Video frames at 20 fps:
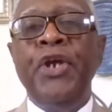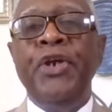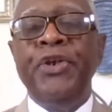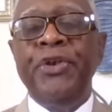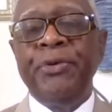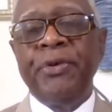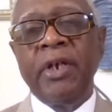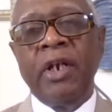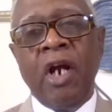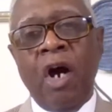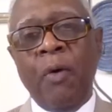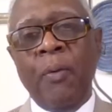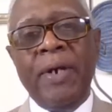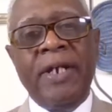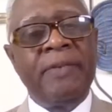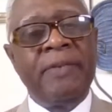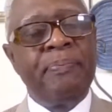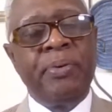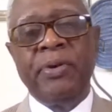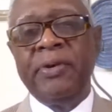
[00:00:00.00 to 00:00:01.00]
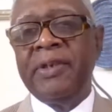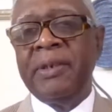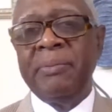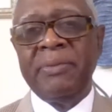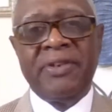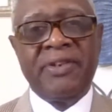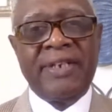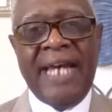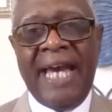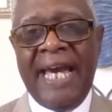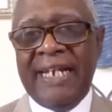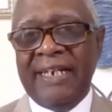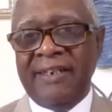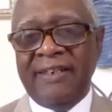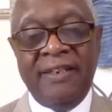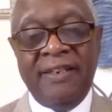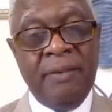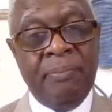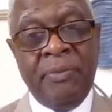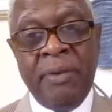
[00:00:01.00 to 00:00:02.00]
you can always pull them aside and
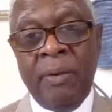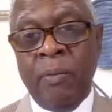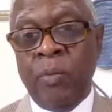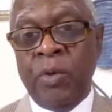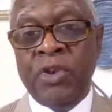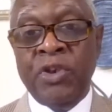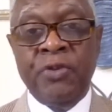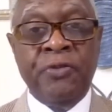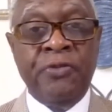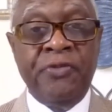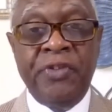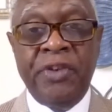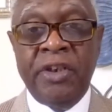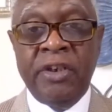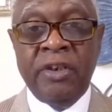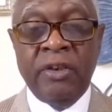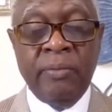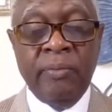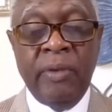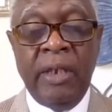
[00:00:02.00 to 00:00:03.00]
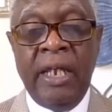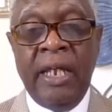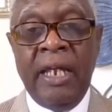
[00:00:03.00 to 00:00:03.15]
tip them what you feel